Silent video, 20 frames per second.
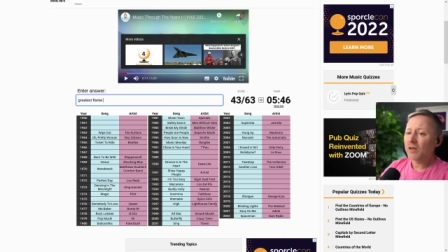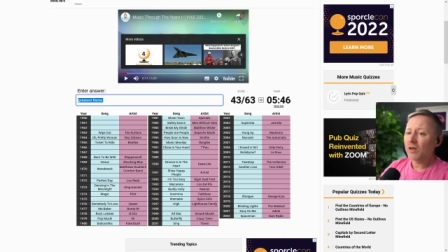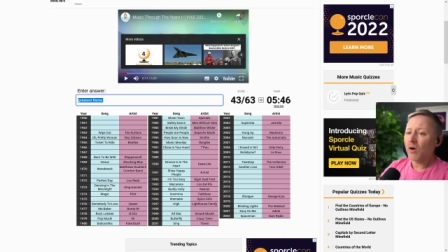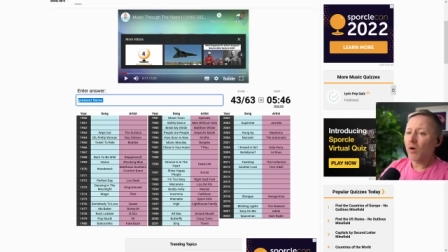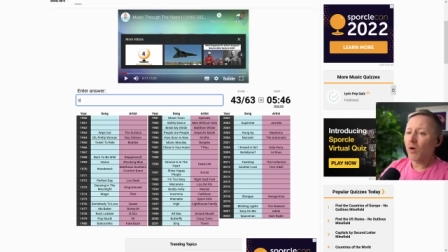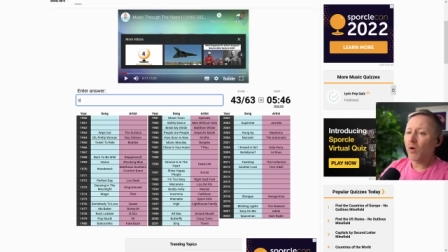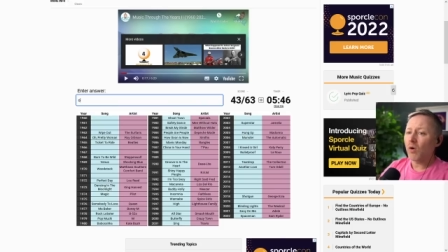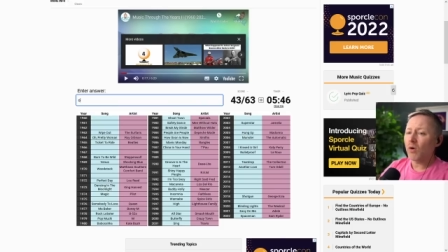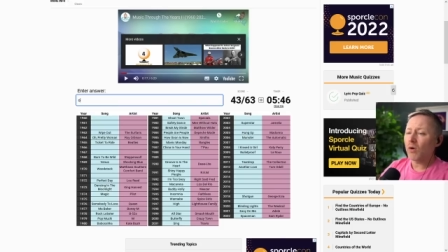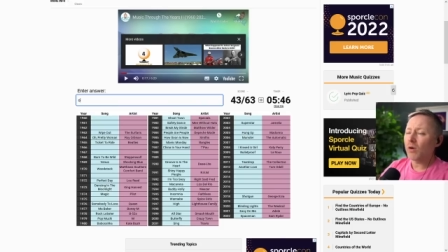
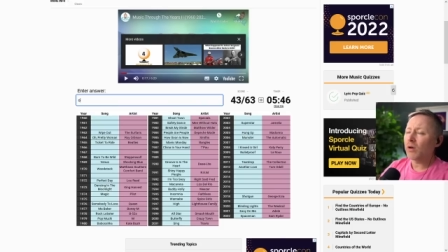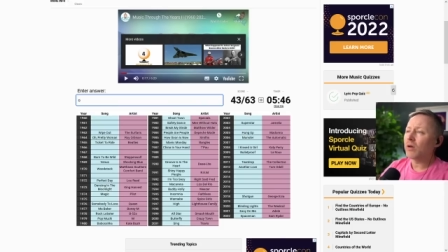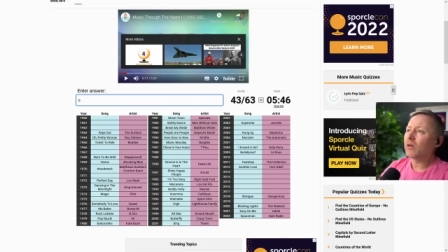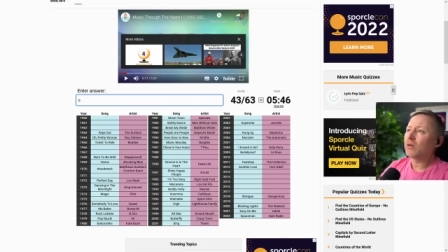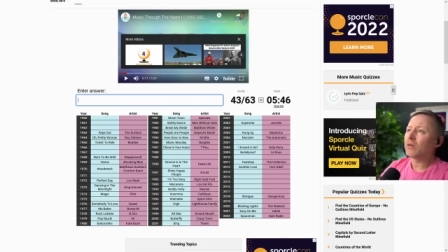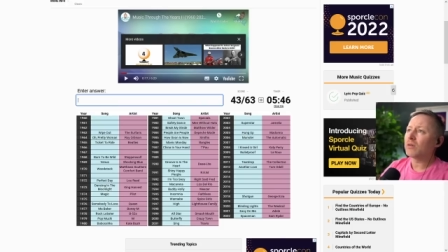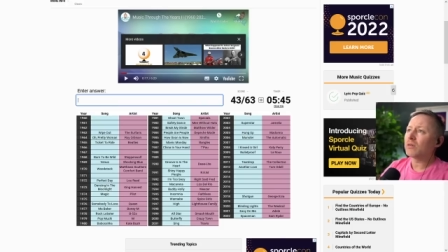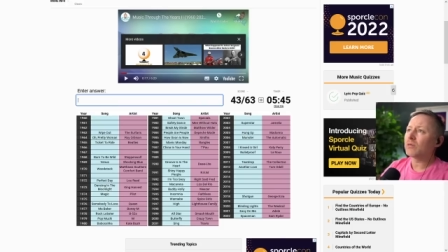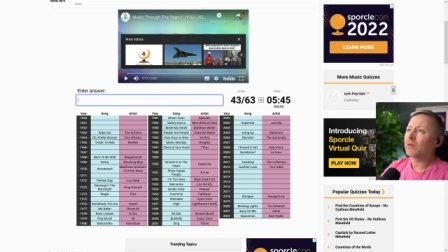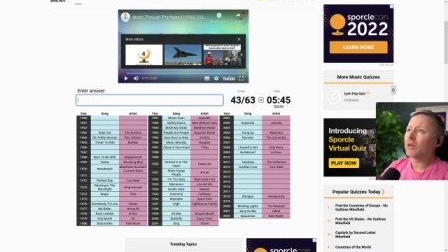Oh, uh,
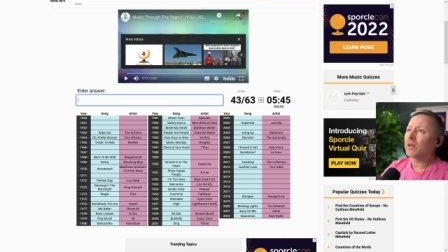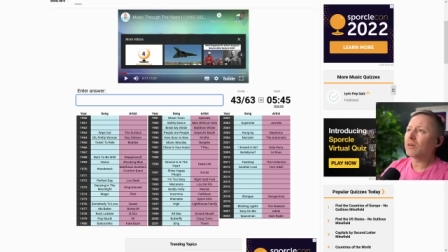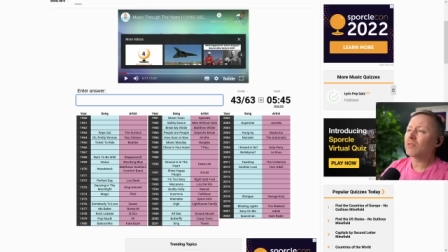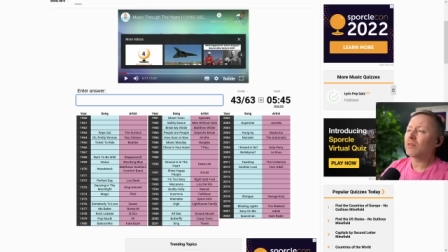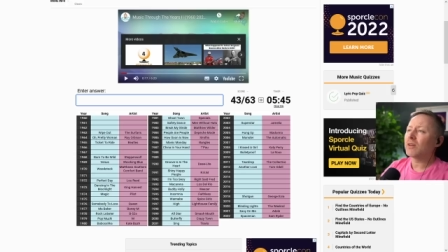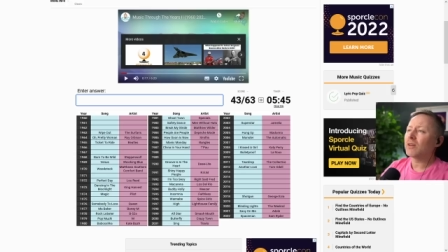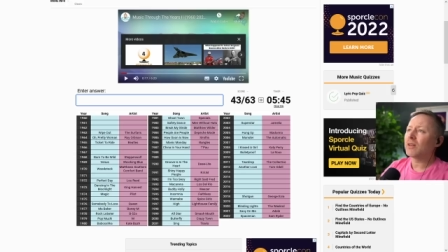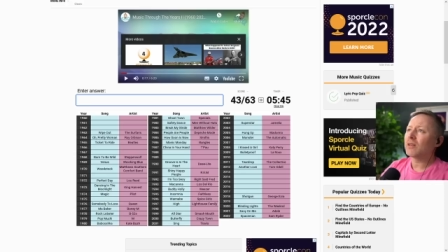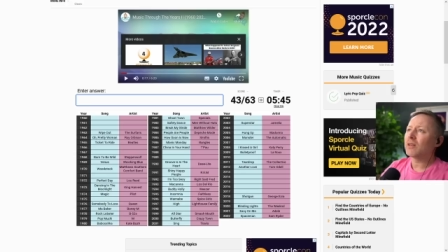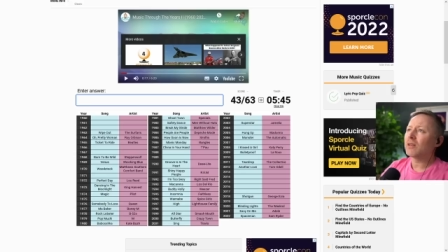
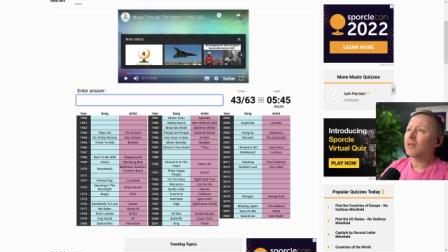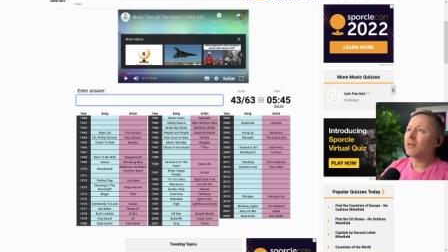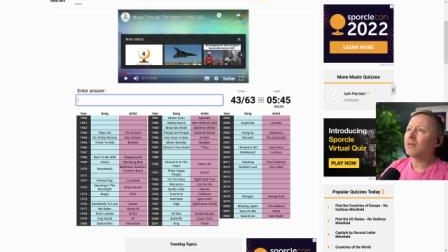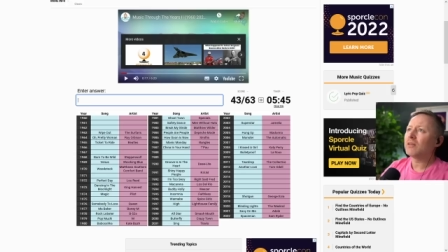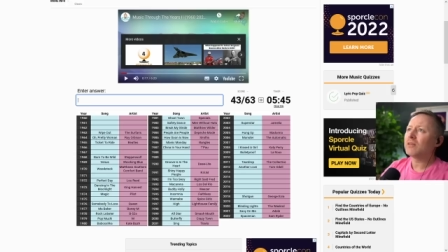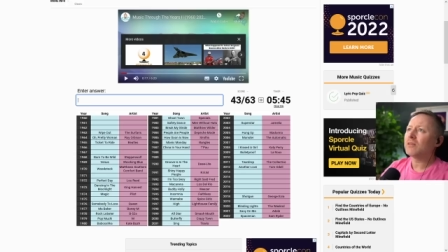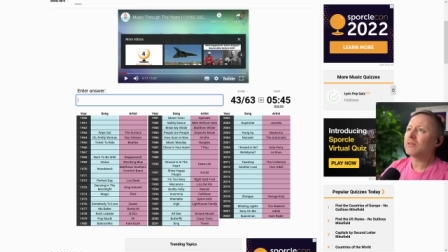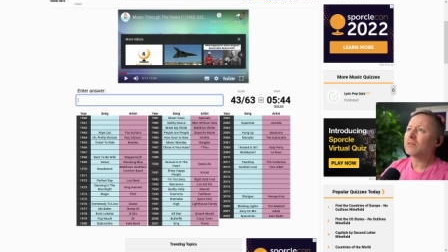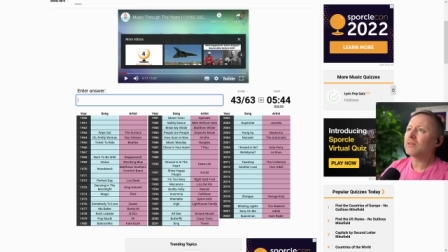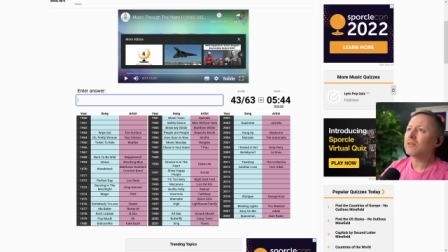great, and
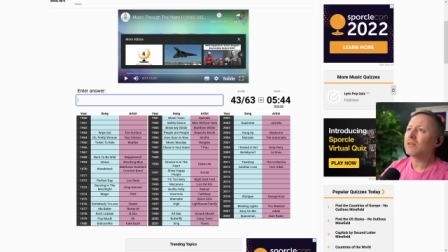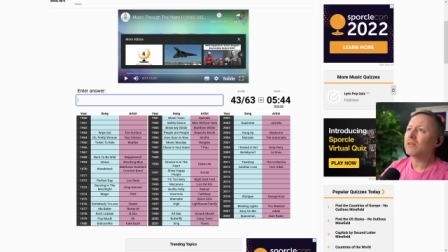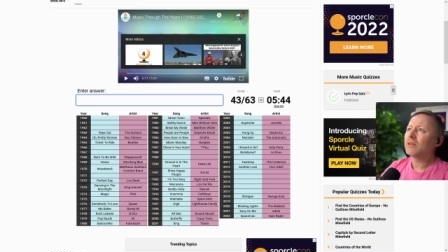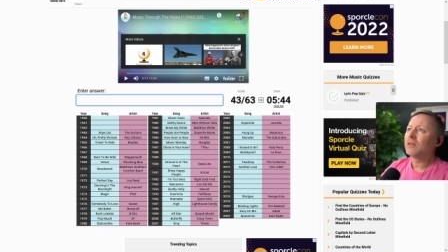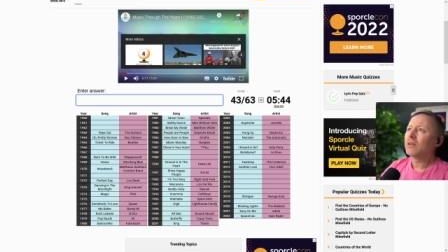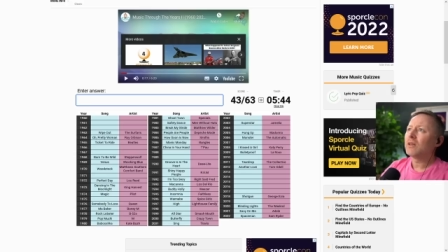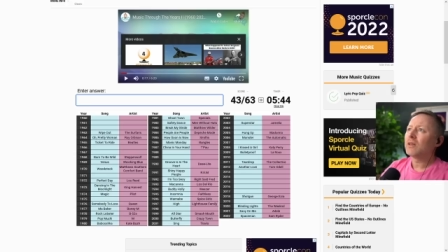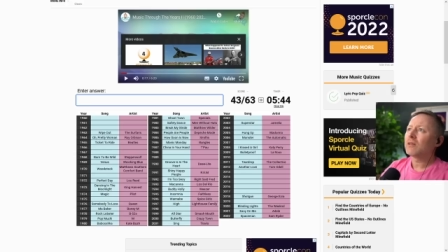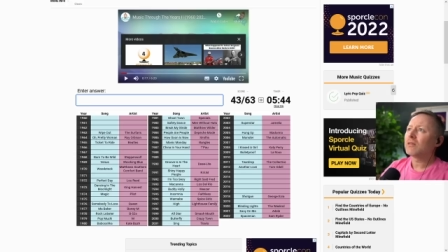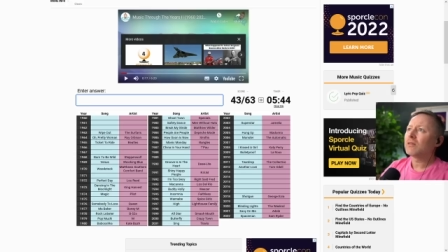it's the,
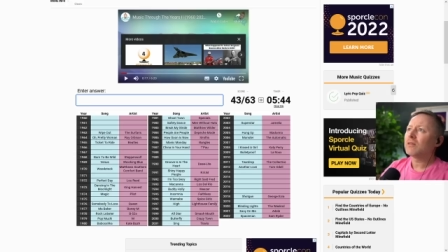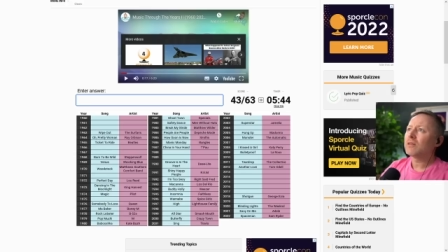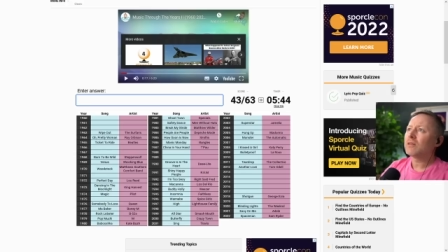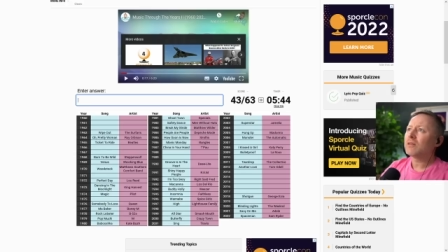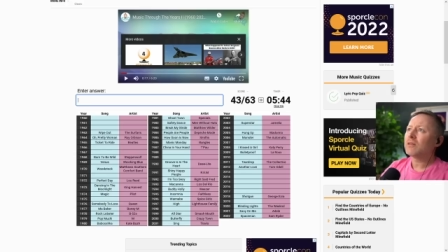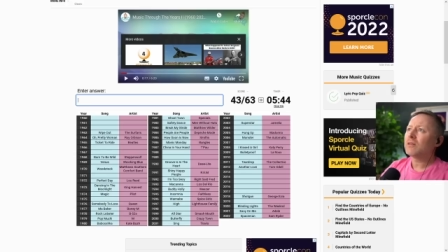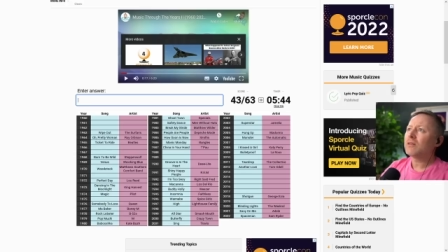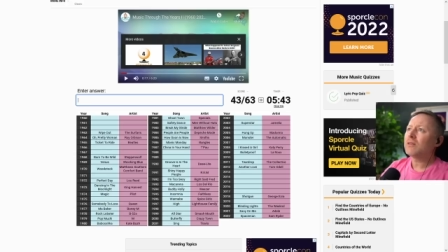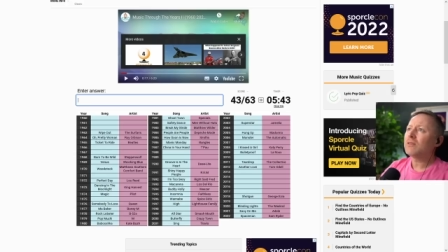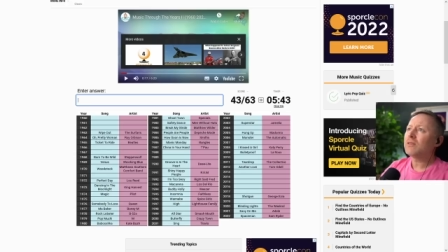uh,
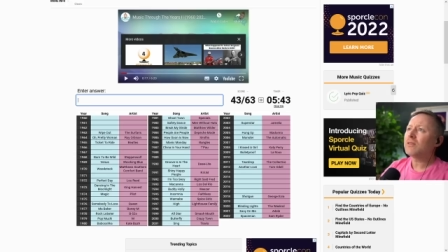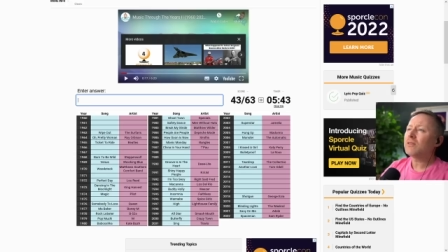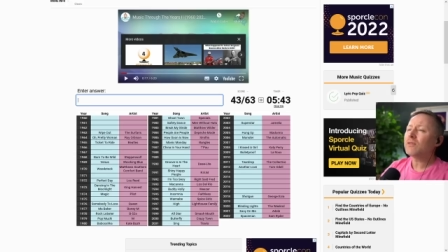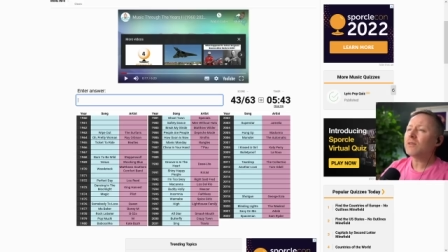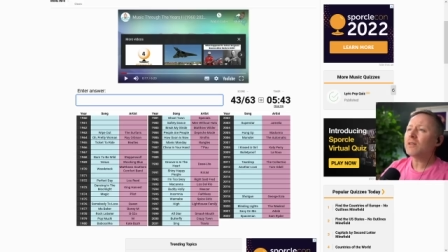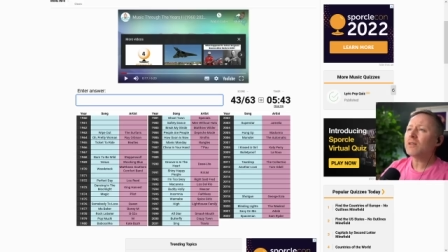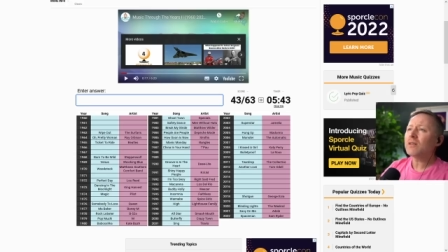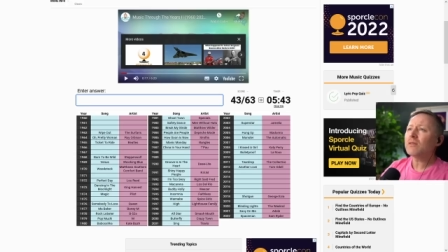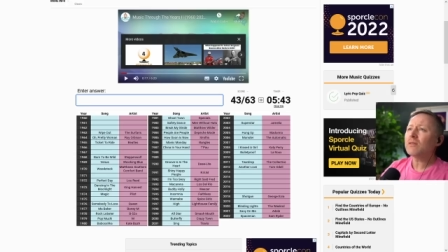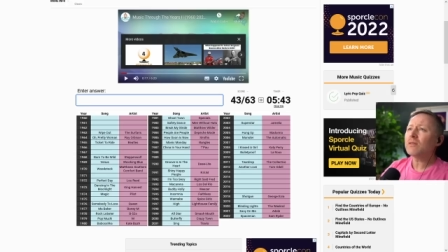on the
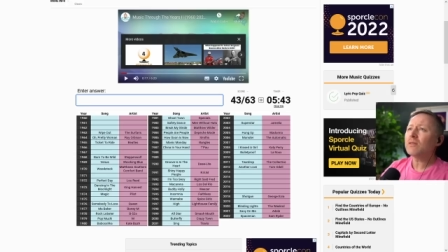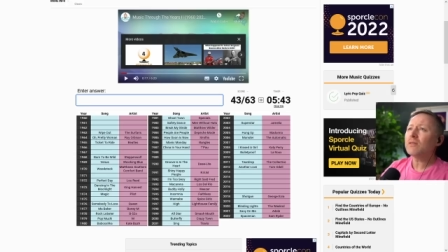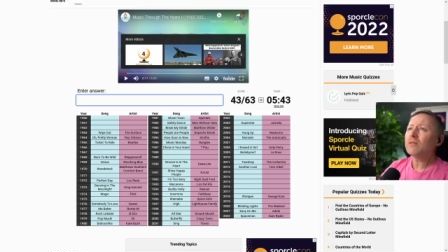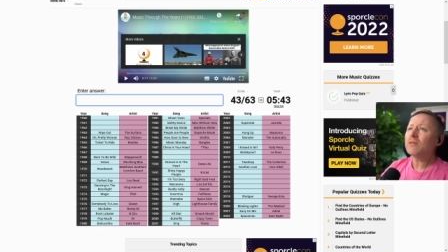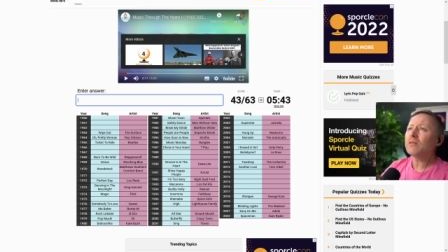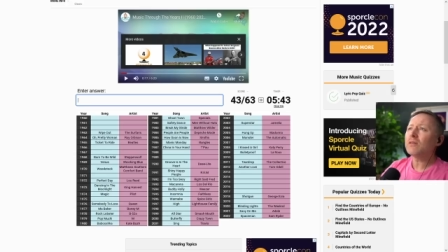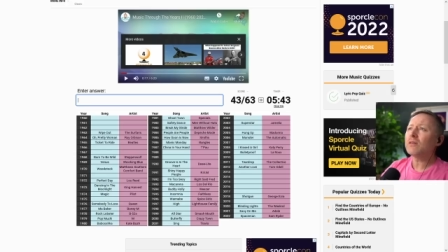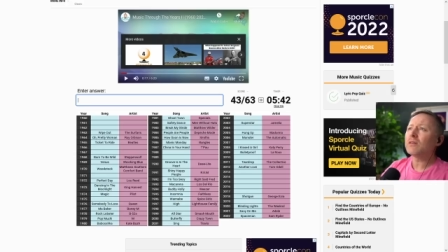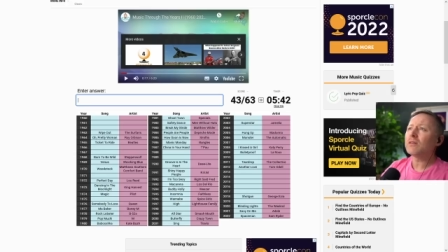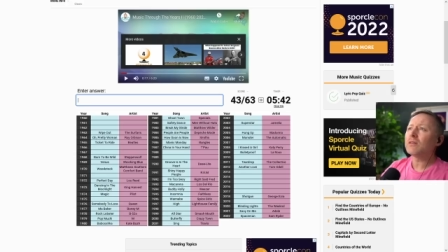side of you,
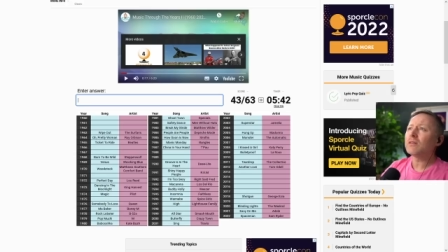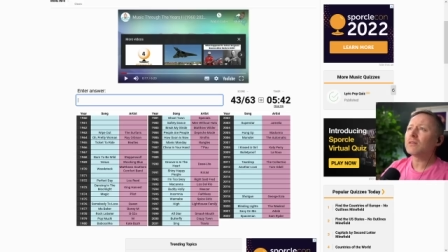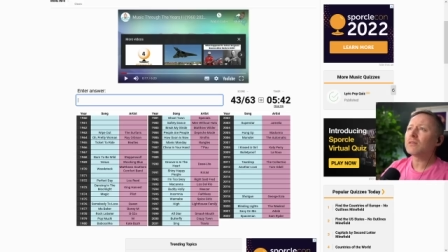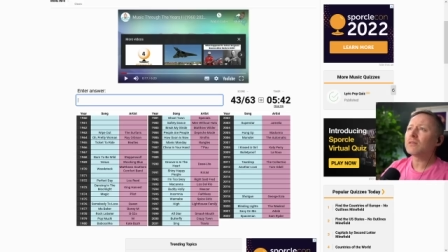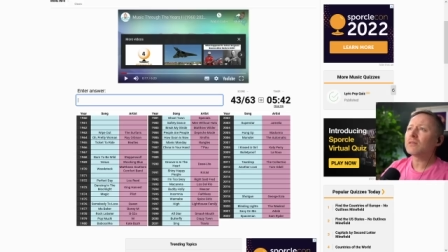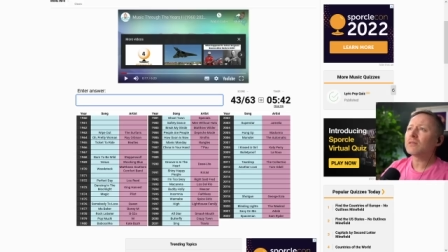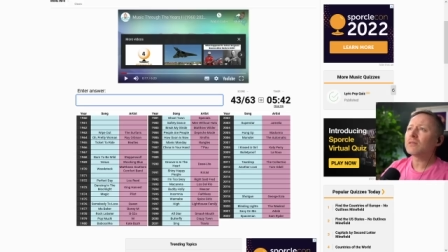uh,